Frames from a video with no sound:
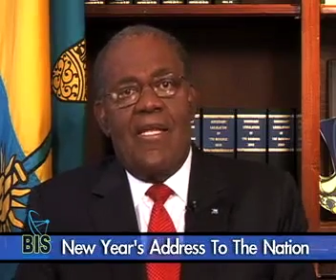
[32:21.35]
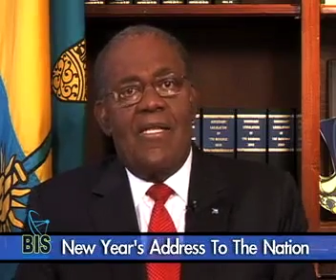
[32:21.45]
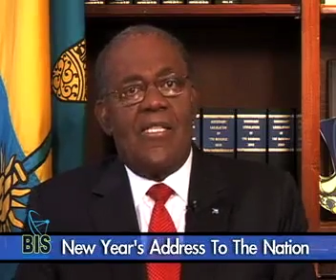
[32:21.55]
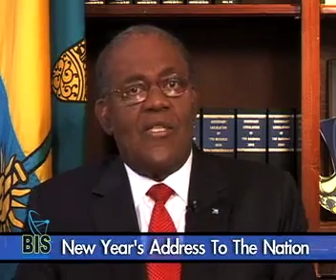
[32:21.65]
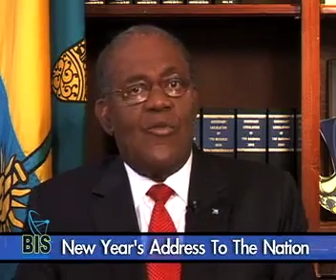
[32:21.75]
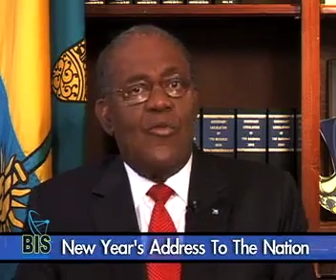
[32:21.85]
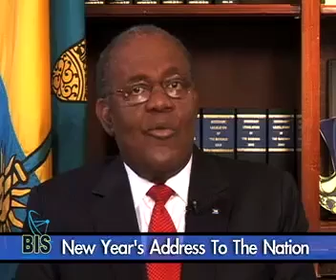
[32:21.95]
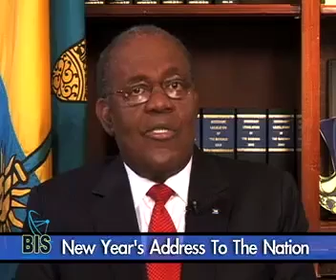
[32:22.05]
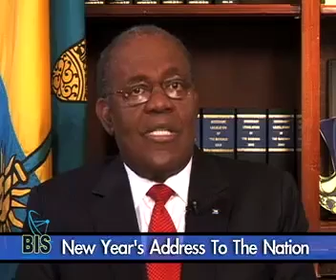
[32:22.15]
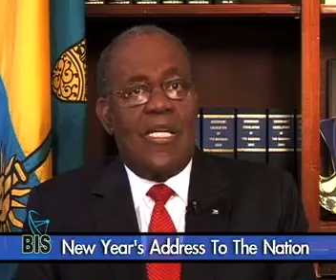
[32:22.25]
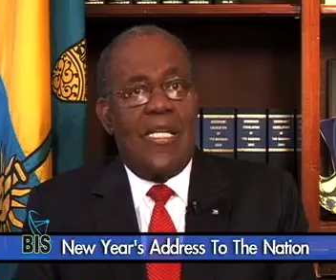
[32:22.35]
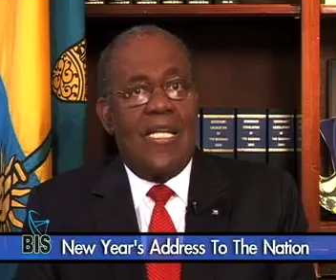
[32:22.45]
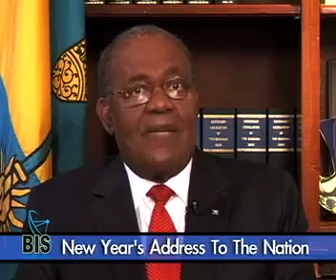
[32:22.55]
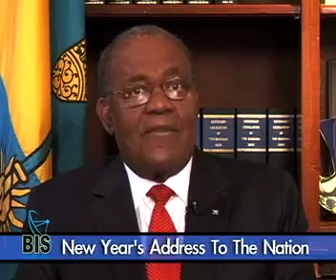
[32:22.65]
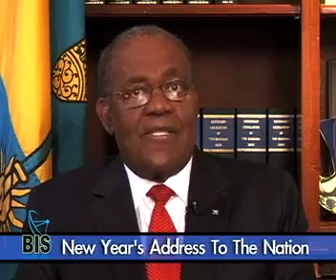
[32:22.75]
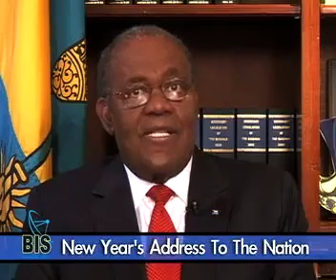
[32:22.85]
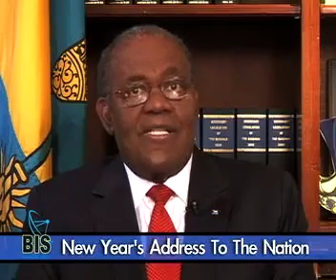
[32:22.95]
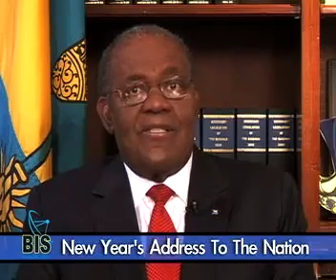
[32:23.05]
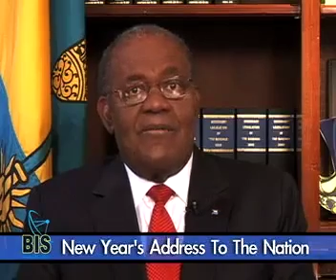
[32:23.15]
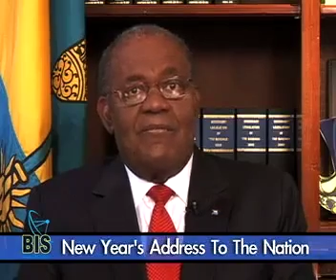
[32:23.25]
schools and athletic
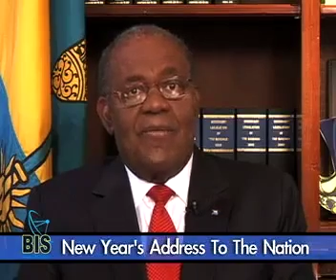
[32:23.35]
facilities,